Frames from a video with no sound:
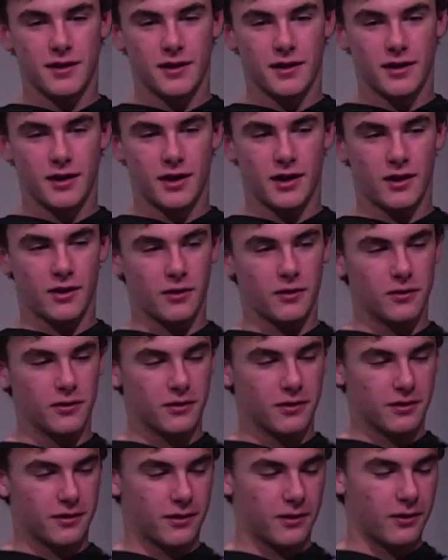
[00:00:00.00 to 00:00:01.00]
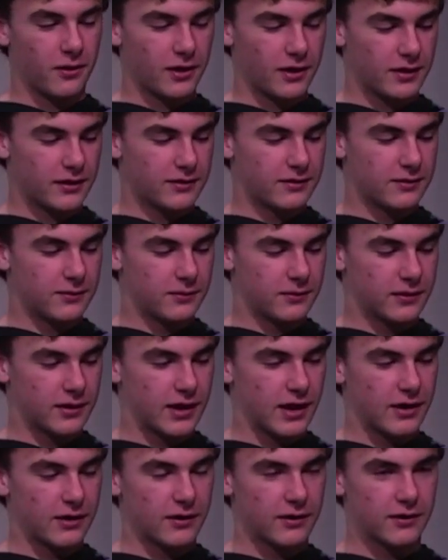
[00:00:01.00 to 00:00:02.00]
All I
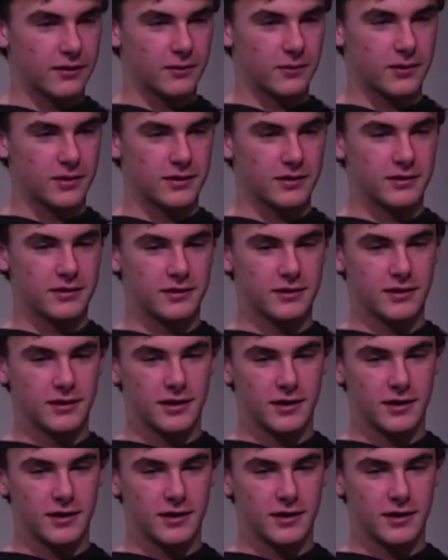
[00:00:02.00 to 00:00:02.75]
kind of heard was